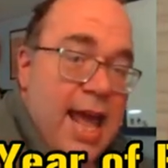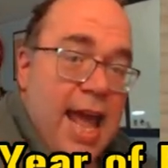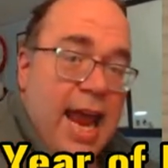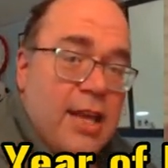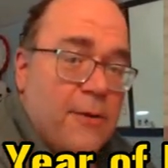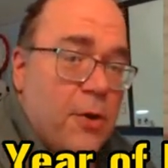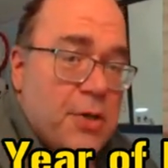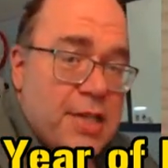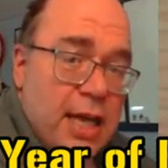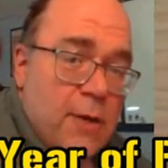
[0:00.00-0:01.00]
Hey there, folks.
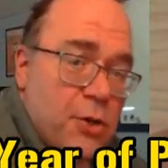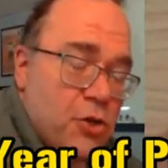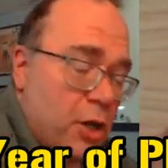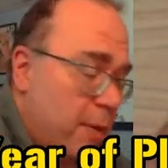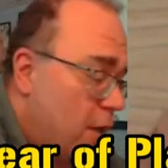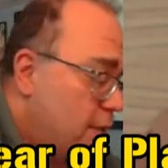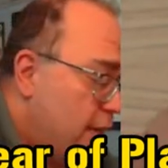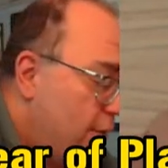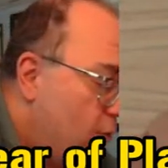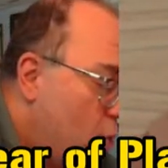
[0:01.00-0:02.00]
Thank you for joining me on
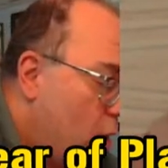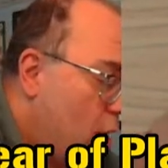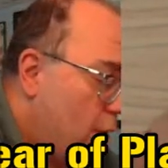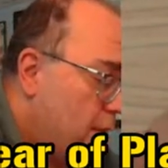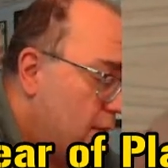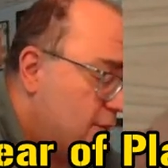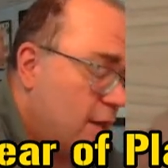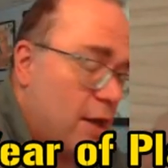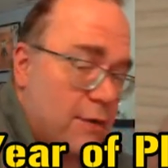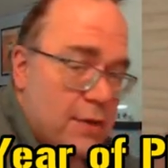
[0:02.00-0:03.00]
day four of this.
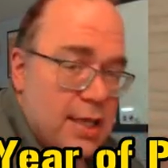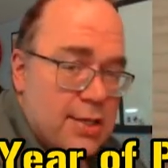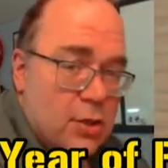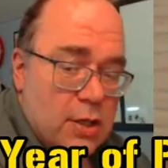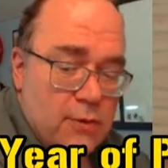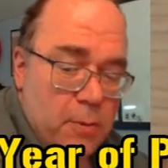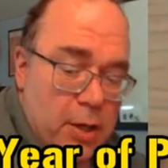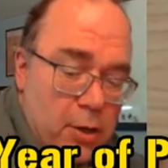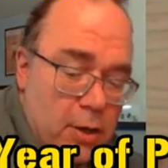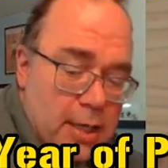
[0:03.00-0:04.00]
If this looks
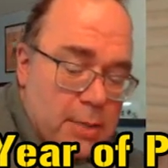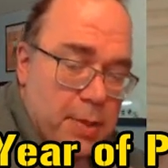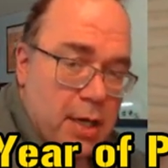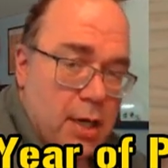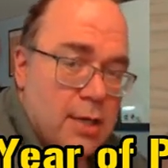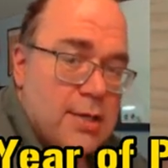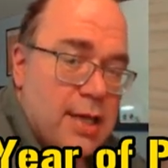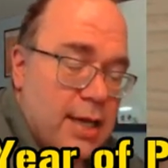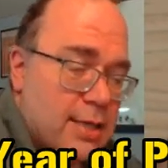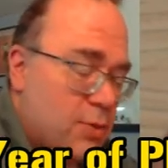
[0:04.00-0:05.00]
familiar, it's because
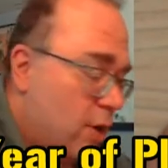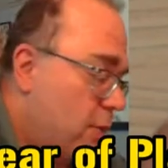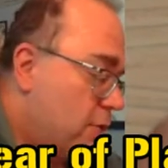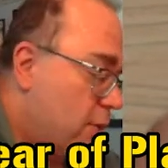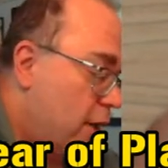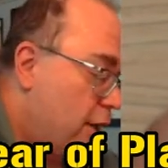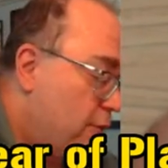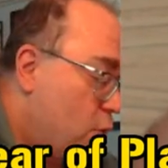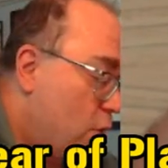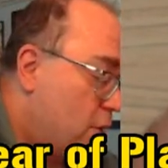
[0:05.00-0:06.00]
it's what I was wearing
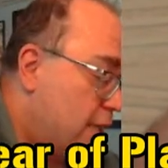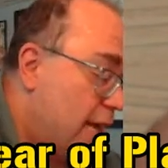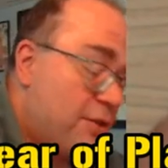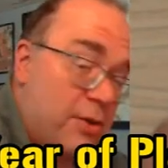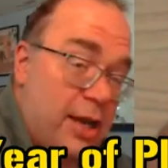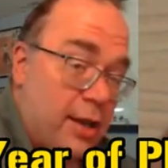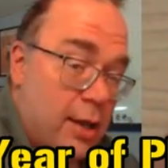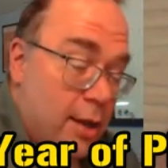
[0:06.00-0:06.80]
for day three.